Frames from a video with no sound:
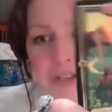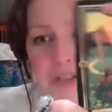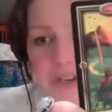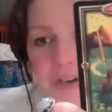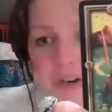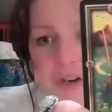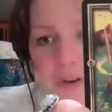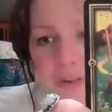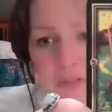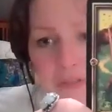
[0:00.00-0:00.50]

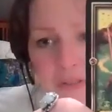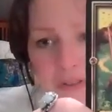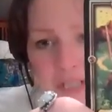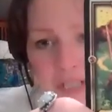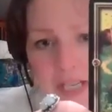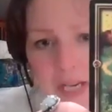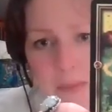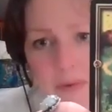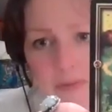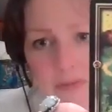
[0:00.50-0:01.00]
year for
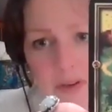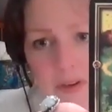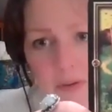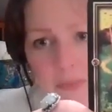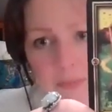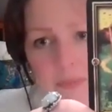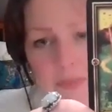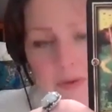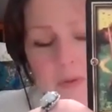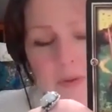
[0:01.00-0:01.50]
some of you.
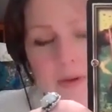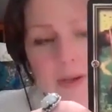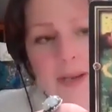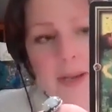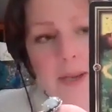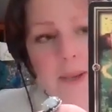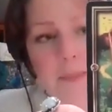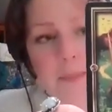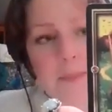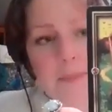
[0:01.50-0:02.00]

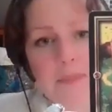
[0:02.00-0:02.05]
Okay.